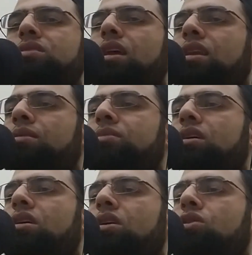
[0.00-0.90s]

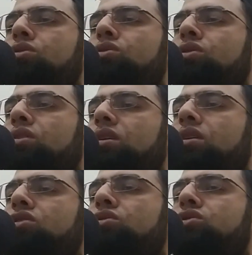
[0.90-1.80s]
wasallam, who
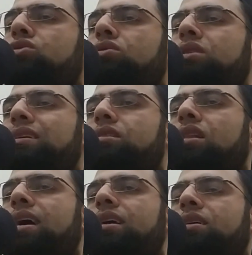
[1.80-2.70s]
used to
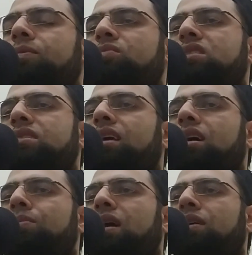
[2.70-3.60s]
dislike staying
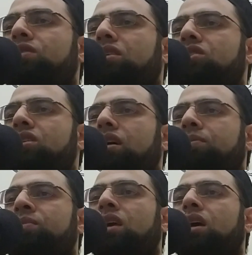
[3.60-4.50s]
up after
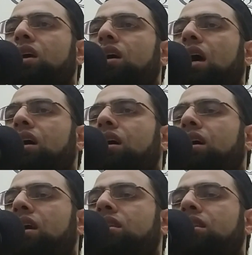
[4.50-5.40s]
Isha.
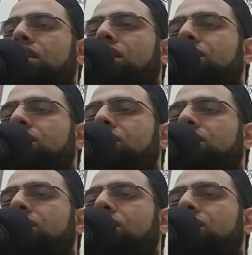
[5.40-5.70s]
Uh, in